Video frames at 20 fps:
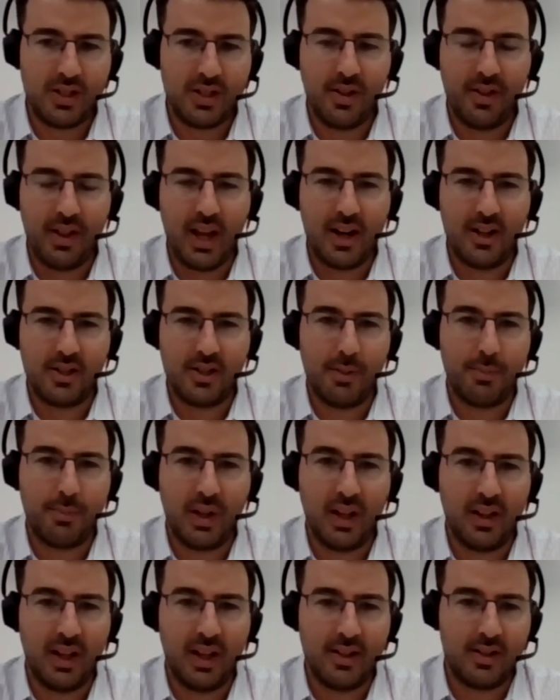So that is
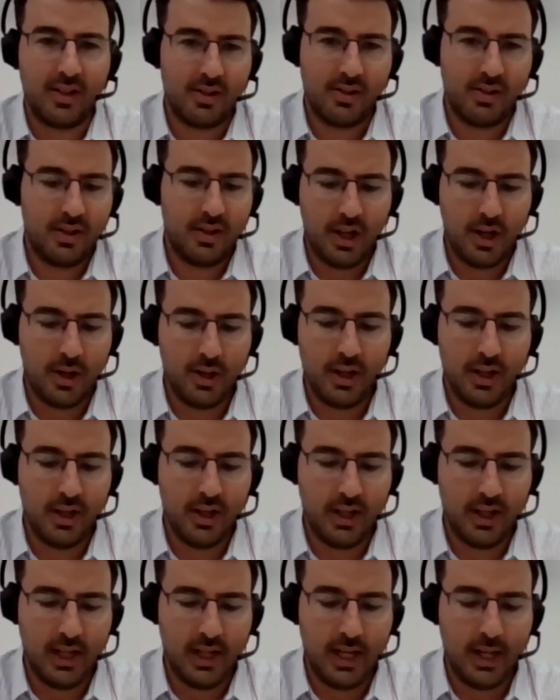something that's, you know,
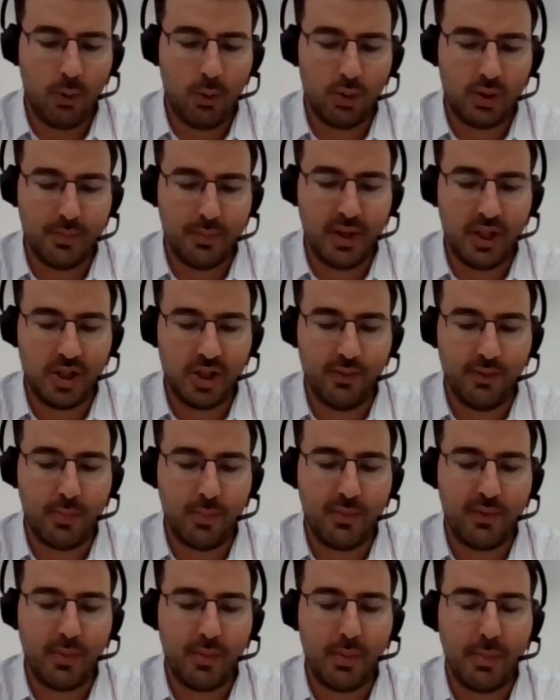an automation
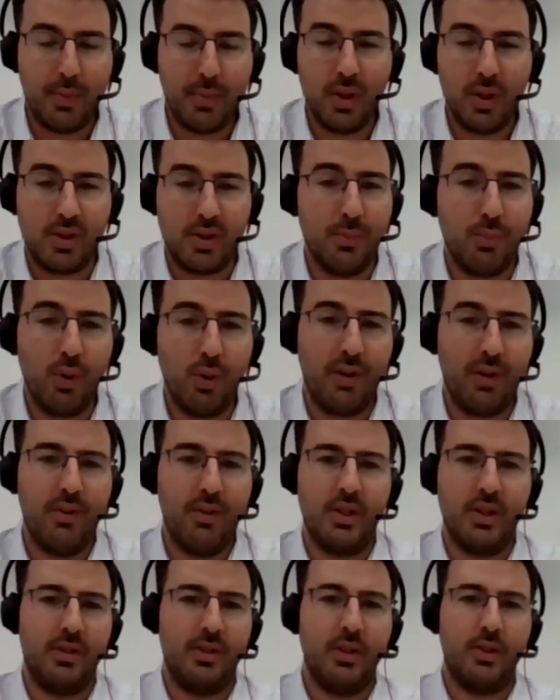from a personal point of view
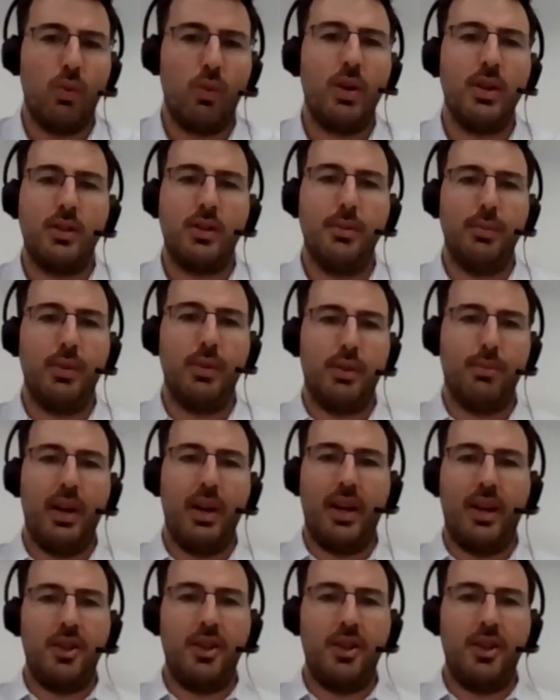is quite simple to make.